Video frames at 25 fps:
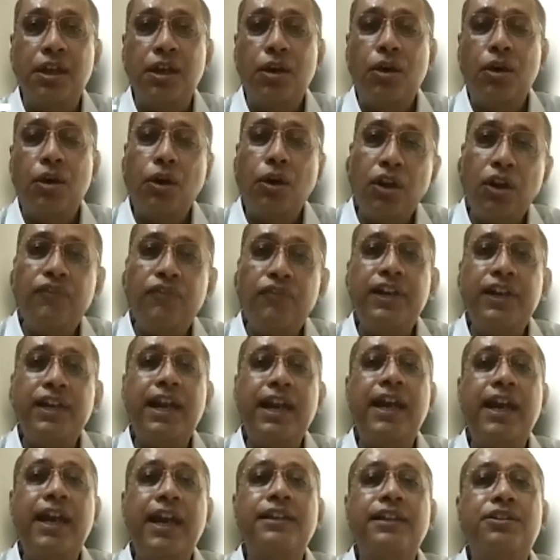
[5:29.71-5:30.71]
all of it
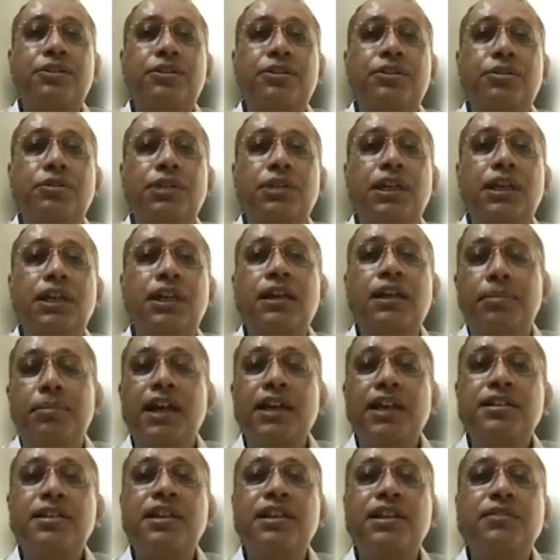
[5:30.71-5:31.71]
adds to the
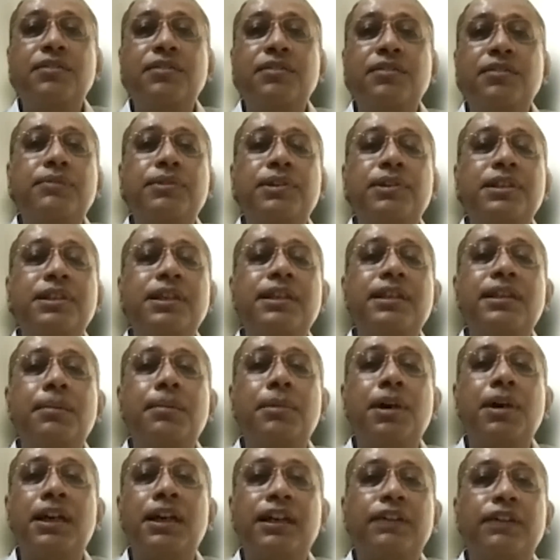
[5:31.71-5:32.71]
prices which we see in the
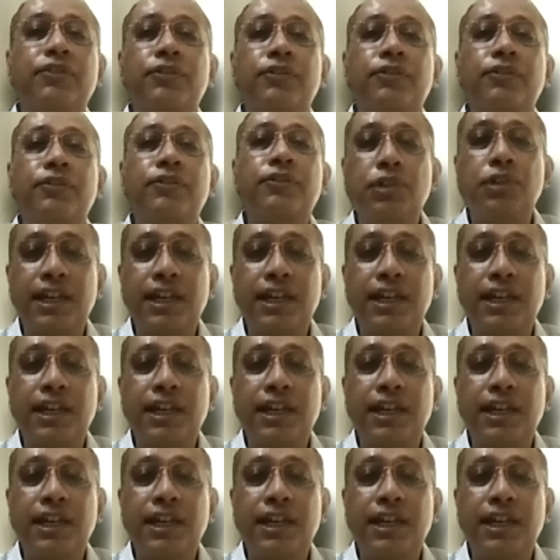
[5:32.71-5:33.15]
market for food